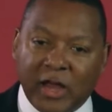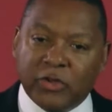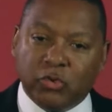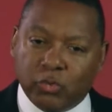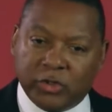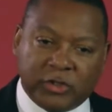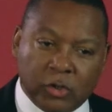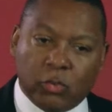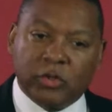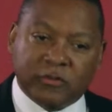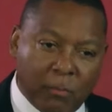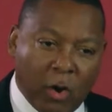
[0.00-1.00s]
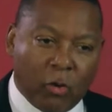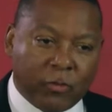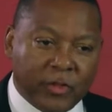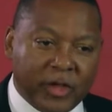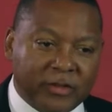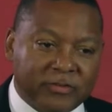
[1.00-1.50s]
how you would deal with small
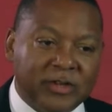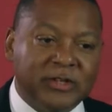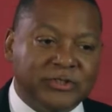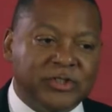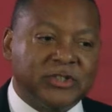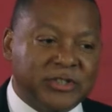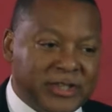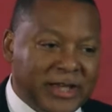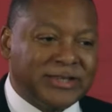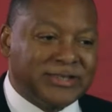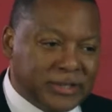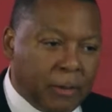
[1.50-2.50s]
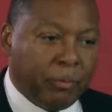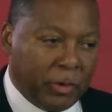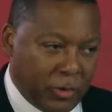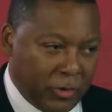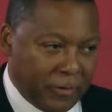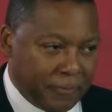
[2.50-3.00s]
things. Just think
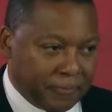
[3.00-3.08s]
simpler.